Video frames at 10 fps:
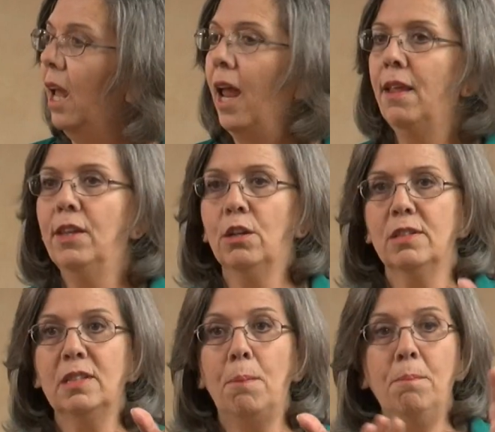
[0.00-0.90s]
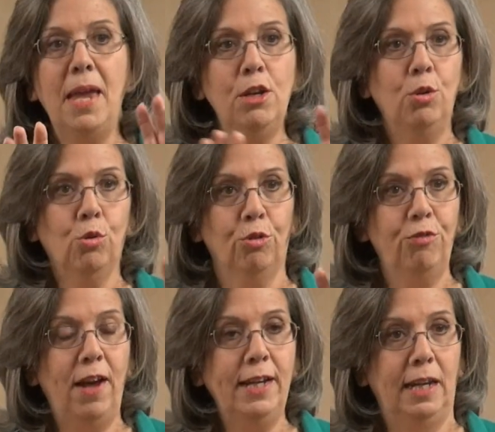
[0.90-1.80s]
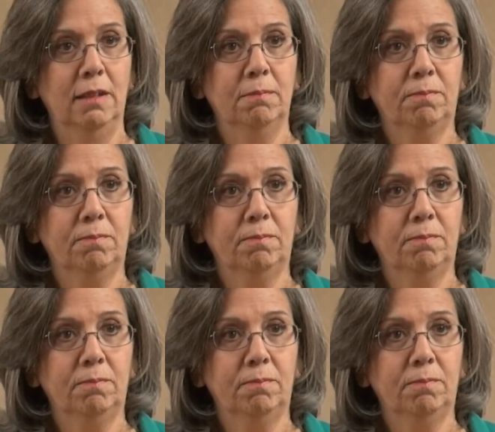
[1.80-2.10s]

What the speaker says: and there are some men who are fighting.